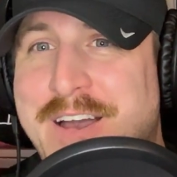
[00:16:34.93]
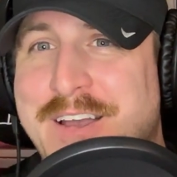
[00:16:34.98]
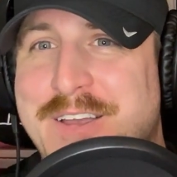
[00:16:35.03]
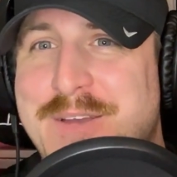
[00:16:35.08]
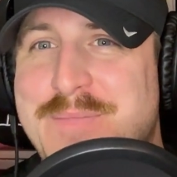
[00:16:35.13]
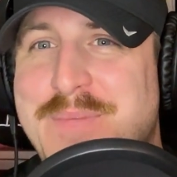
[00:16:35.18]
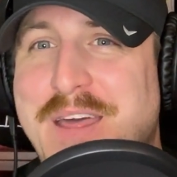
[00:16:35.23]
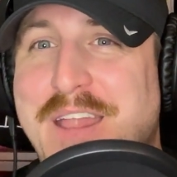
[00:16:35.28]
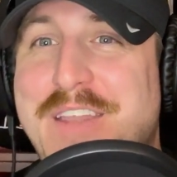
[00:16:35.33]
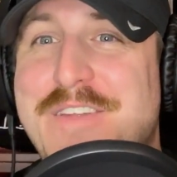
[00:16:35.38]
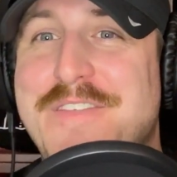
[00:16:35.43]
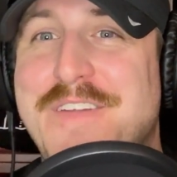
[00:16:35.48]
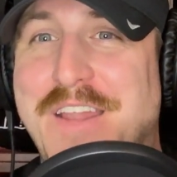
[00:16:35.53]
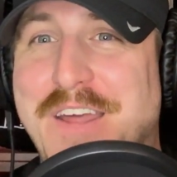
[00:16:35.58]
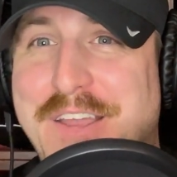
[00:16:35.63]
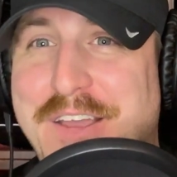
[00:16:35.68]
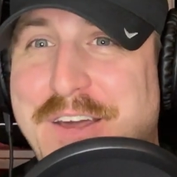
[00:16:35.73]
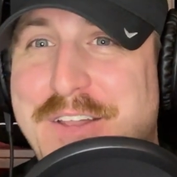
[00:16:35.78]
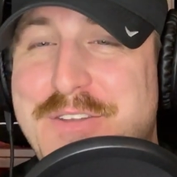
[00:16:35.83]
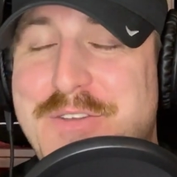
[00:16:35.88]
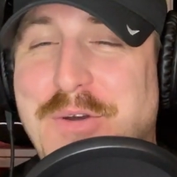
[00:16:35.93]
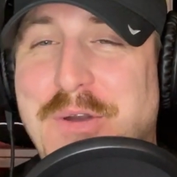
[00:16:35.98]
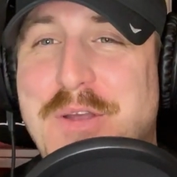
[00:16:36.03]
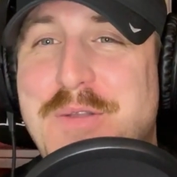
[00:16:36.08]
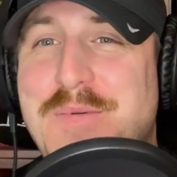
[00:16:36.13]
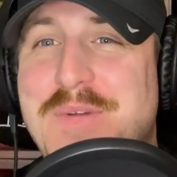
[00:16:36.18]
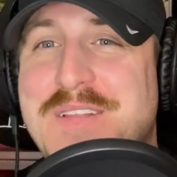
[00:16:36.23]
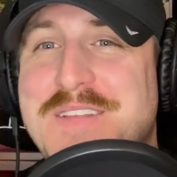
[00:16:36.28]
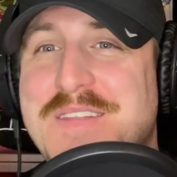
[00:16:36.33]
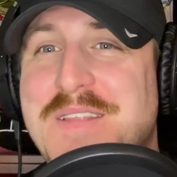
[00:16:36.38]
got competitive and I got annoyed
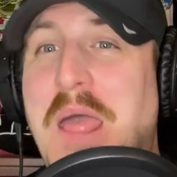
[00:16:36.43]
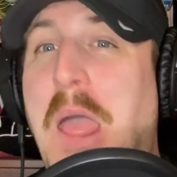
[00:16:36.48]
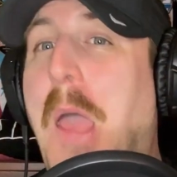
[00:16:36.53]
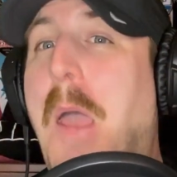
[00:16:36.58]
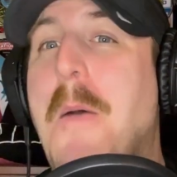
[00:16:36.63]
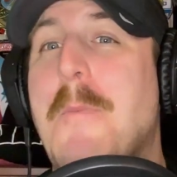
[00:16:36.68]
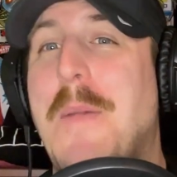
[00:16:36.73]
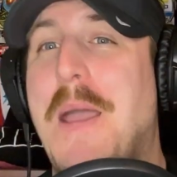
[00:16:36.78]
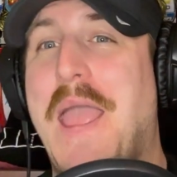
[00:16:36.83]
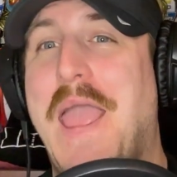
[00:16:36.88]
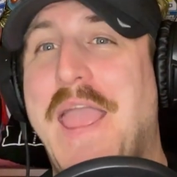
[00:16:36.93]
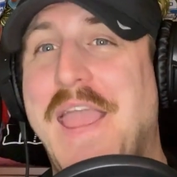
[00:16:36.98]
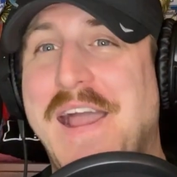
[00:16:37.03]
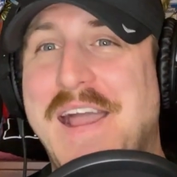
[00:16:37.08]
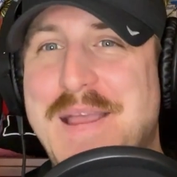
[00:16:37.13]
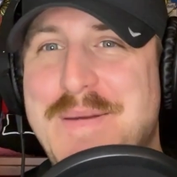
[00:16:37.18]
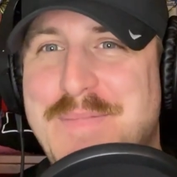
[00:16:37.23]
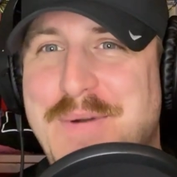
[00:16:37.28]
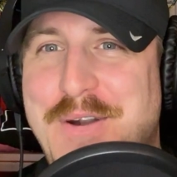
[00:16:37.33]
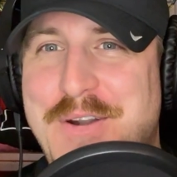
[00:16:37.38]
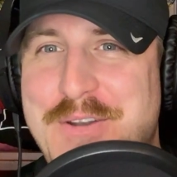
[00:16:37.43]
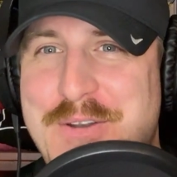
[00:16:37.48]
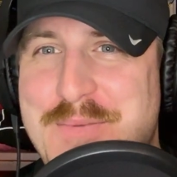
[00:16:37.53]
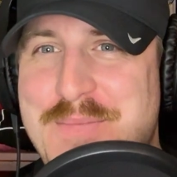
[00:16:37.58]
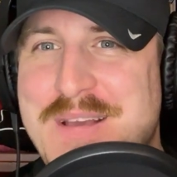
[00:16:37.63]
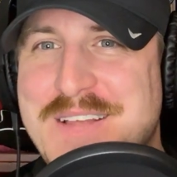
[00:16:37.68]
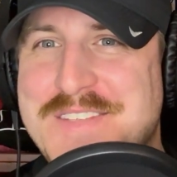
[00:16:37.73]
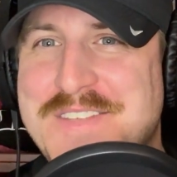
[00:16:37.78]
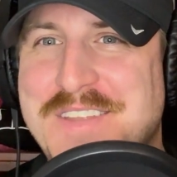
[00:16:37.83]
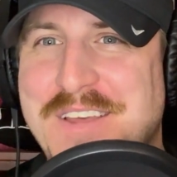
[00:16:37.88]
when my AI partner
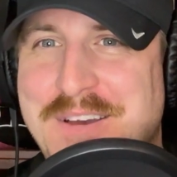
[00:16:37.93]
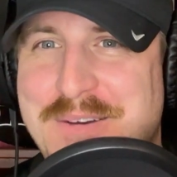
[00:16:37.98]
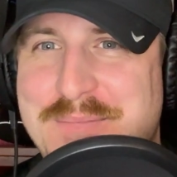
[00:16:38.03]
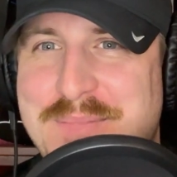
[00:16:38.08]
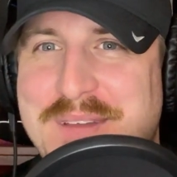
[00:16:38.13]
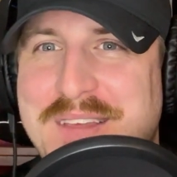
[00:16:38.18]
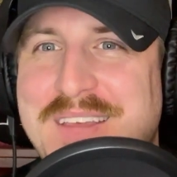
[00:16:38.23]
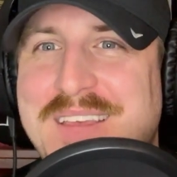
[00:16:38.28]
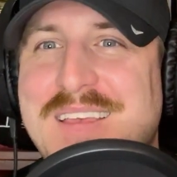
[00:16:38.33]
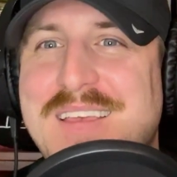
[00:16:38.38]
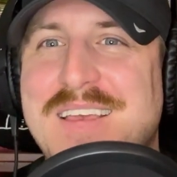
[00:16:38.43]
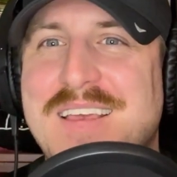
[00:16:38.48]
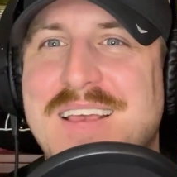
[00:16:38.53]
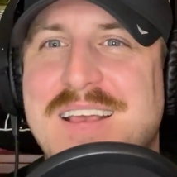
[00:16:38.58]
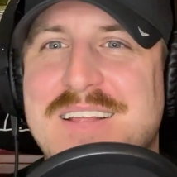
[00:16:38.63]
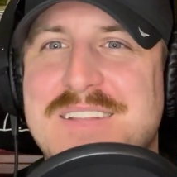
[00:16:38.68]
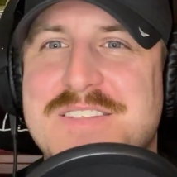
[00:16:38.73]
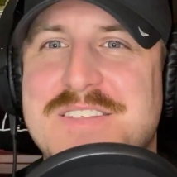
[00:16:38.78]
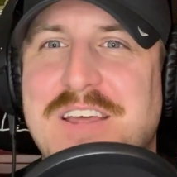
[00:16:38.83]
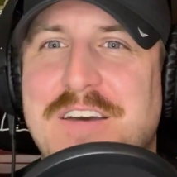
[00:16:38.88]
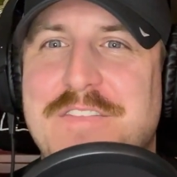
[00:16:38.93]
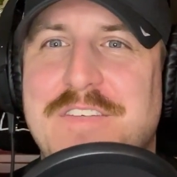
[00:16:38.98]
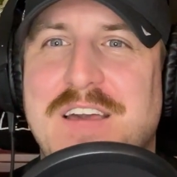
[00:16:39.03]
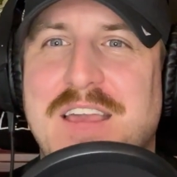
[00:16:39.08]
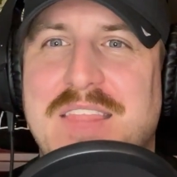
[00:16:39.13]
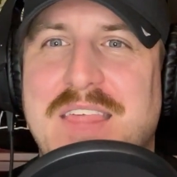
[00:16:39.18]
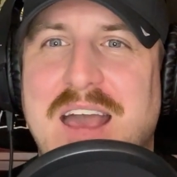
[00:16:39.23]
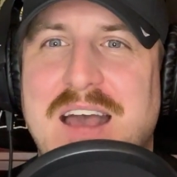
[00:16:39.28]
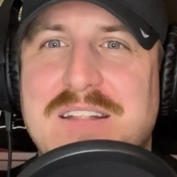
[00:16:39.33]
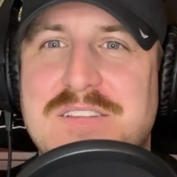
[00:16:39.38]
messed up and stuff like
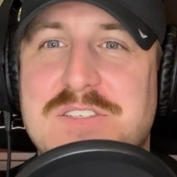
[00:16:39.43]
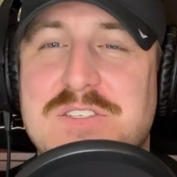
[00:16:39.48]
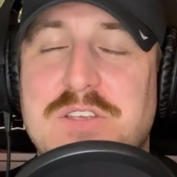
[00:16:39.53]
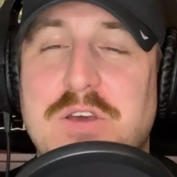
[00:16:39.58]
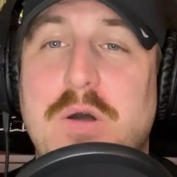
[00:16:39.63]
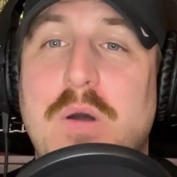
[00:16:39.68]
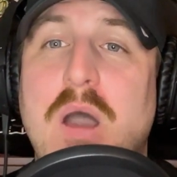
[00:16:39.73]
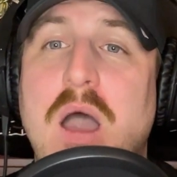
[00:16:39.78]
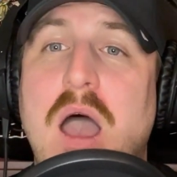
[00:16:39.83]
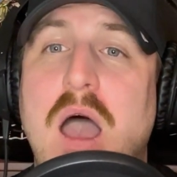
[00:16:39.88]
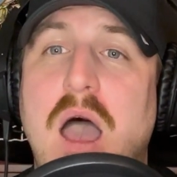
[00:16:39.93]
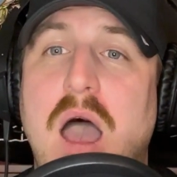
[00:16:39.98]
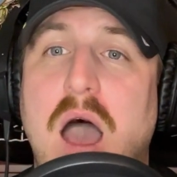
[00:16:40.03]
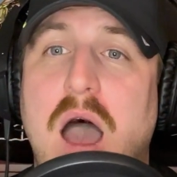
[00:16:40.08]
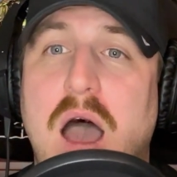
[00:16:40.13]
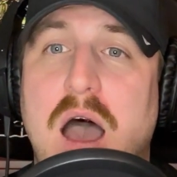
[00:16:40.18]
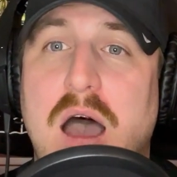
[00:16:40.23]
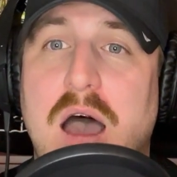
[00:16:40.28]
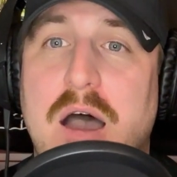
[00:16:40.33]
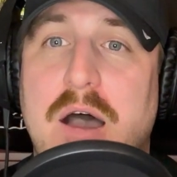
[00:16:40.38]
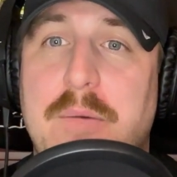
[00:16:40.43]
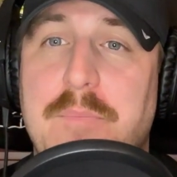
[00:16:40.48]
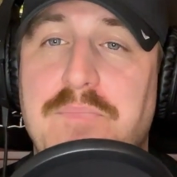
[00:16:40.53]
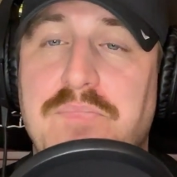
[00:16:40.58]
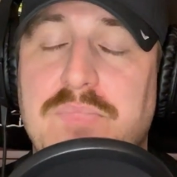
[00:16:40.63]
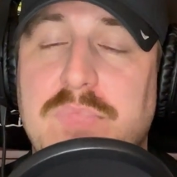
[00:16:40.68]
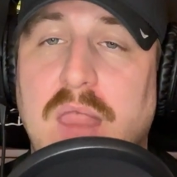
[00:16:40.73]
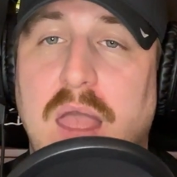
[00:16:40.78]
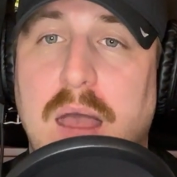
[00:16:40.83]
that. So um,